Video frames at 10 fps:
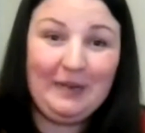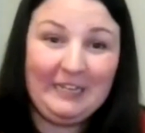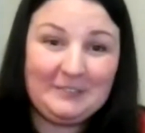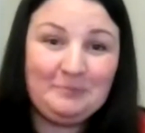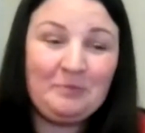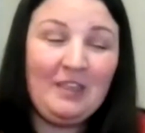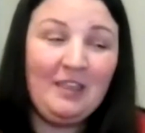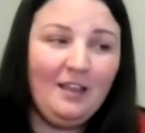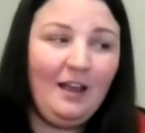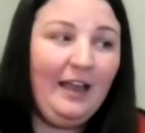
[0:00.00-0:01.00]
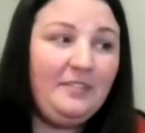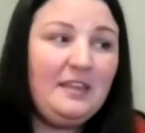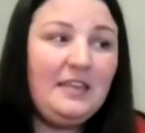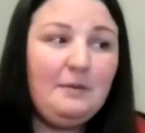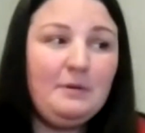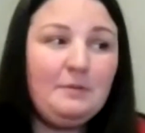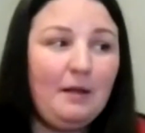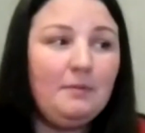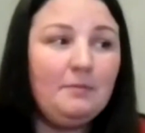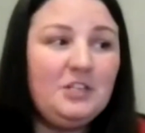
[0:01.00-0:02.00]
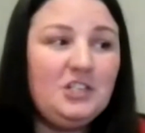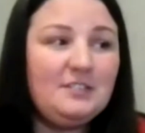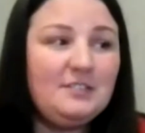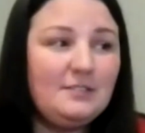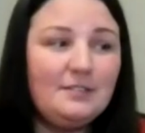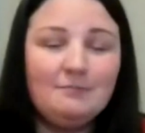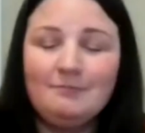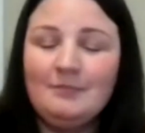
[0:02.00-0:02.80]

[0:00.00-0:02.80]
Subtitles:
But I think he would probably just